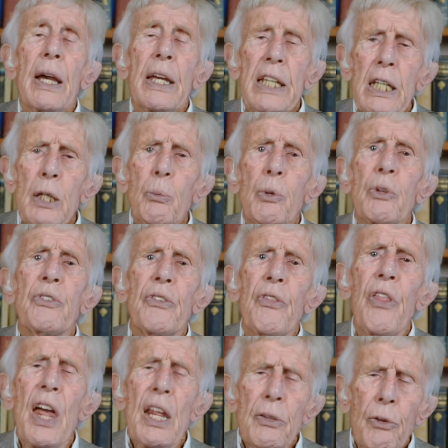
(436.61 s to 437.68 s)
He was
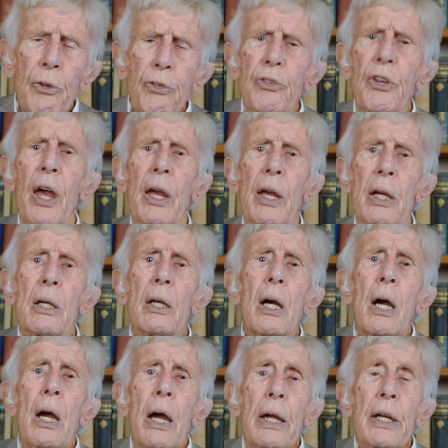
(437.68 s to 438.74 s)
then saying,
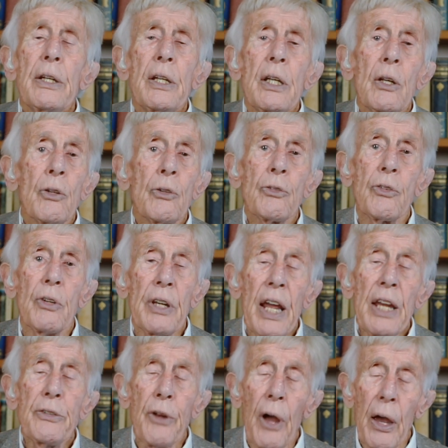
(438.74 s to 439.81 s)
in his
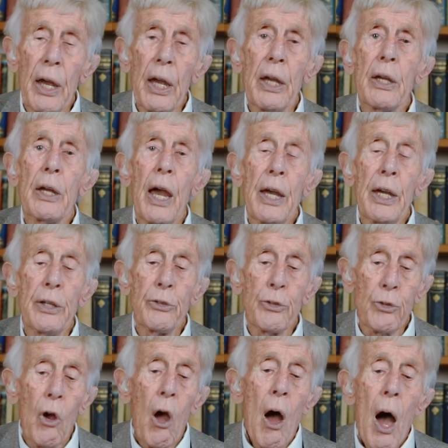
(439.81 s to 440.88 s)
later
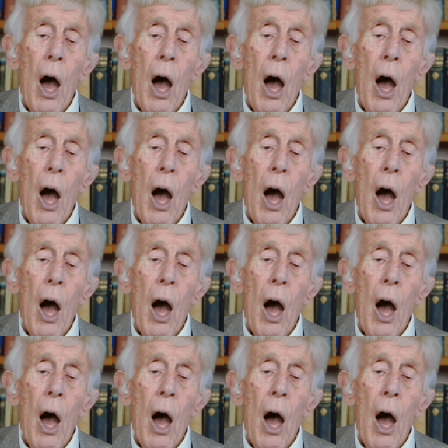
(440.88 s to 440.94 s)
age,